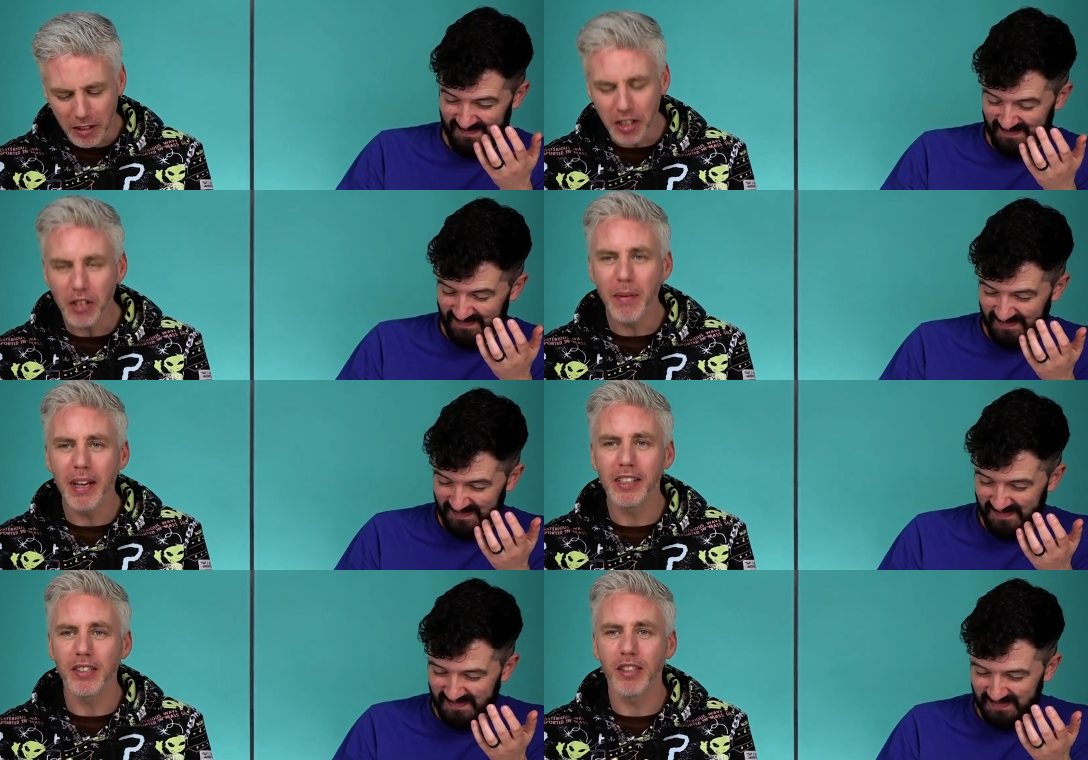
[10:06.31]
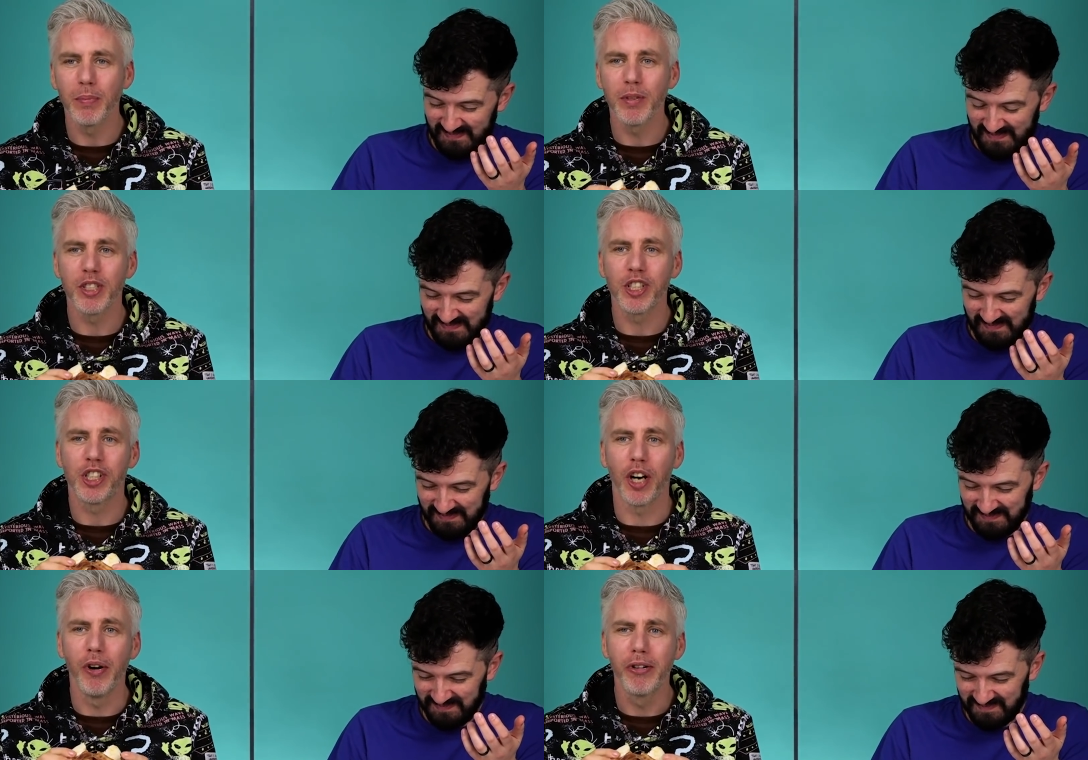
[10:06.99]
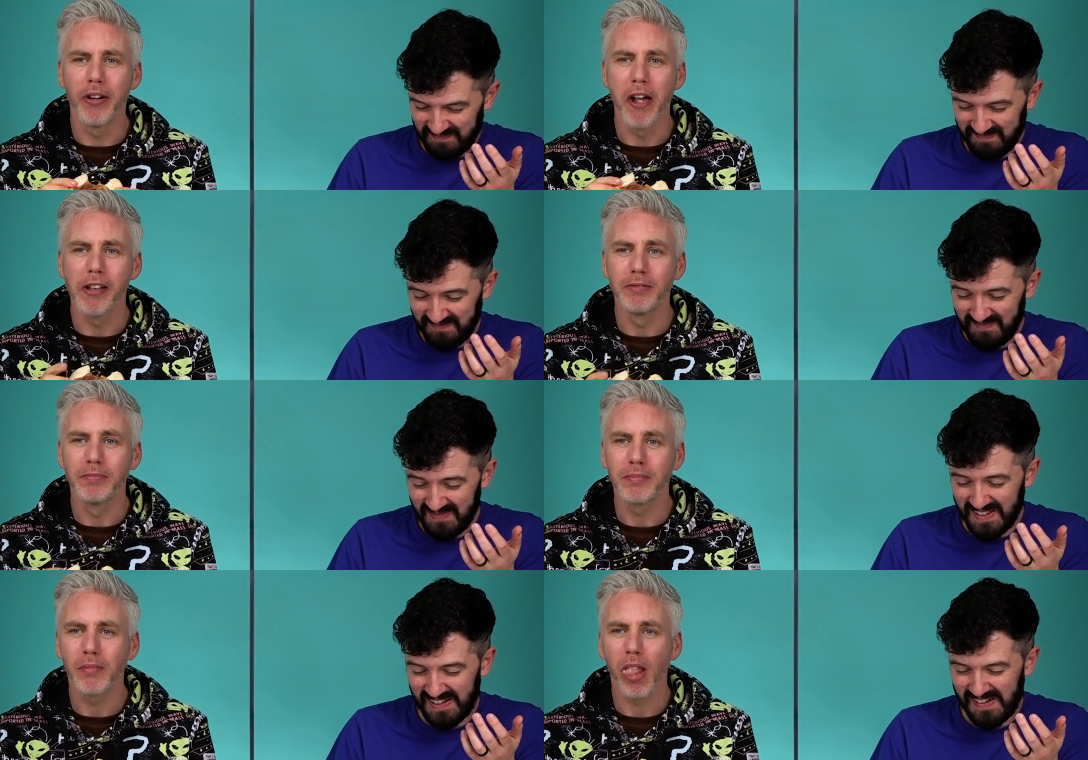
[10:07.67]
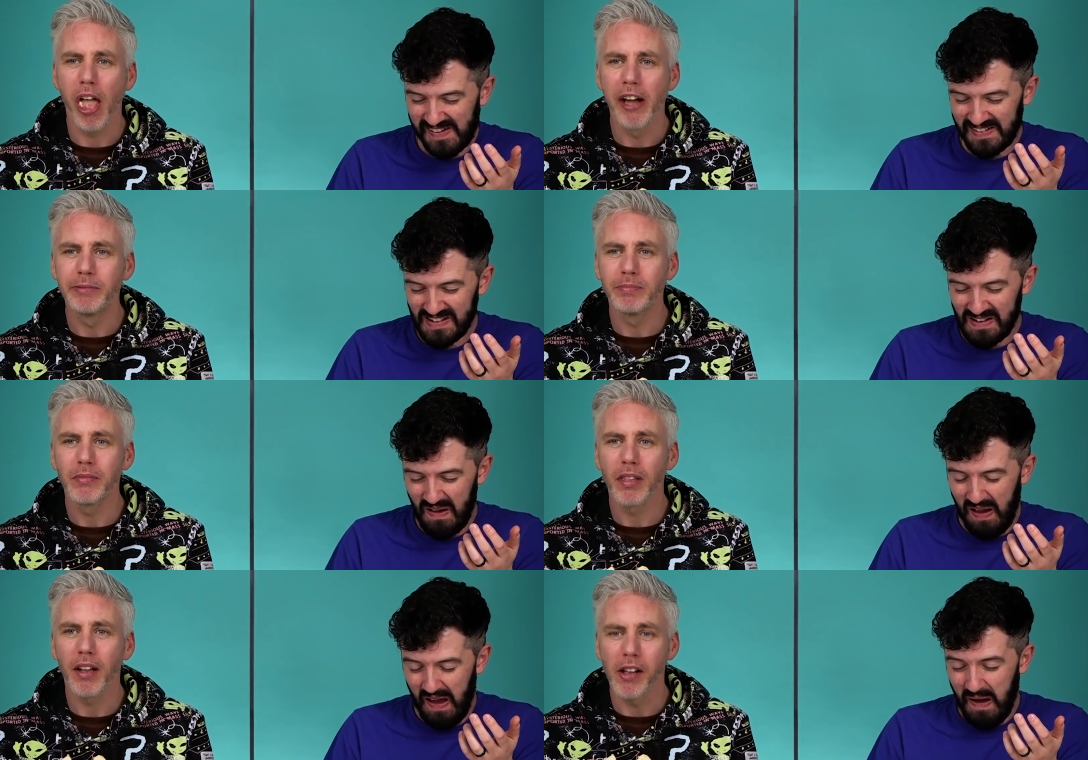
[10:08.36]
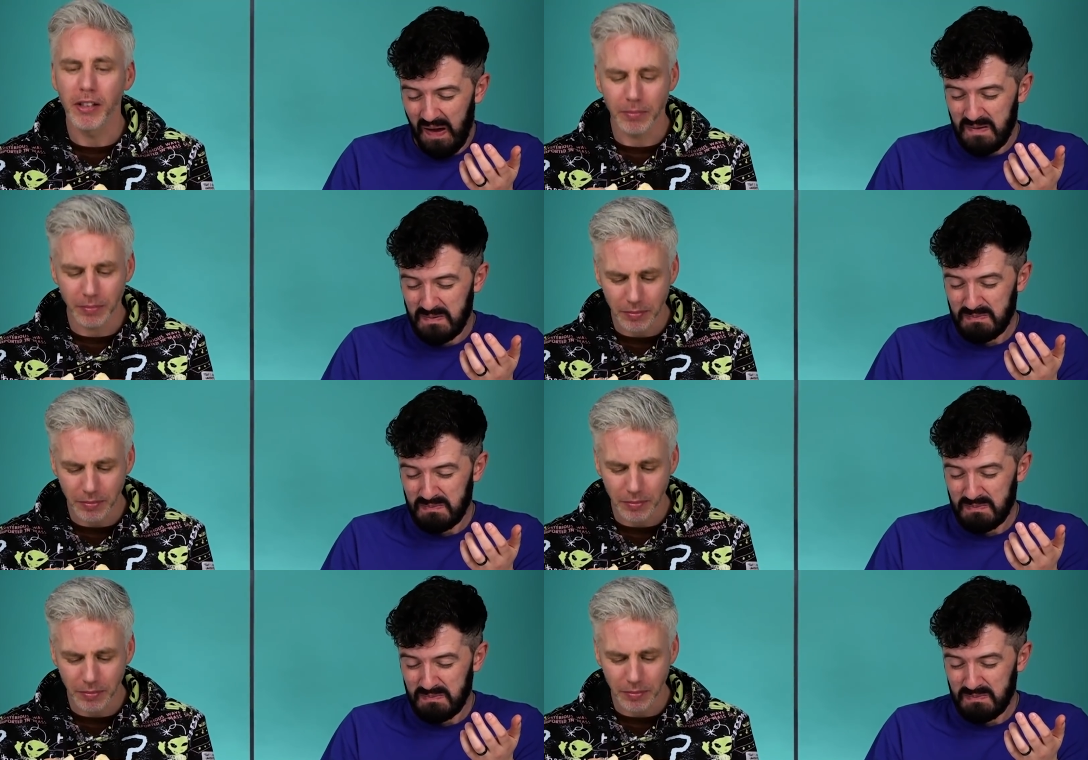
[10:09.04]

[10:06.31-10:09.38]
Speaker 1: Did you make this up as a joke? This is a bacon cheese donut,